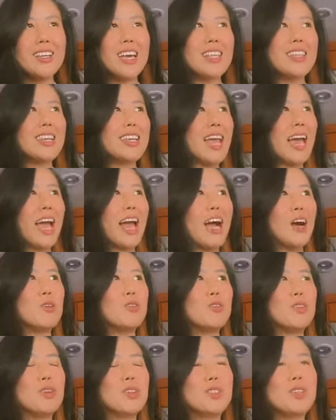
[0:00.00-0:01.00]
I think they're
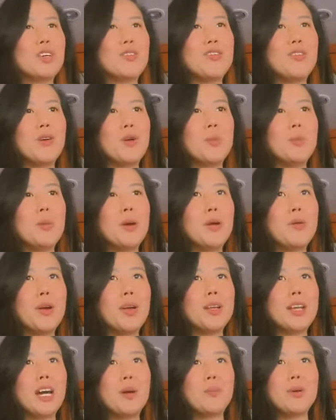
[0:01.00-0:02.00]
out for, for a bit
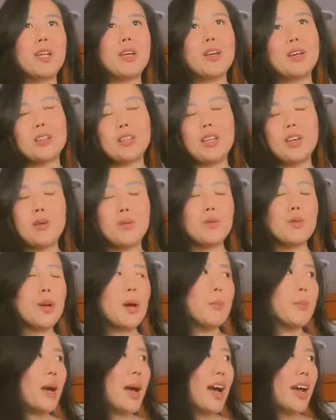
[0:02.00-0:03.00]
right now, but it, they'll
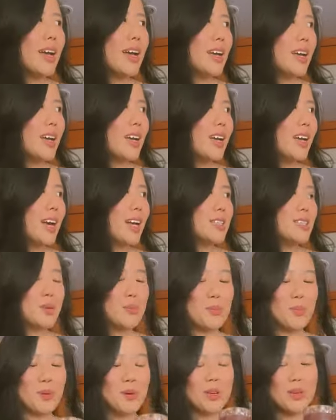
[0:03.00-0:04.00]
come back at
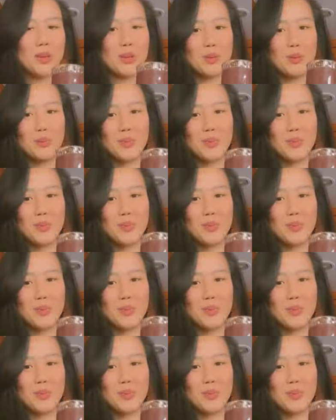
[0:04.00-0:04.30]
some point.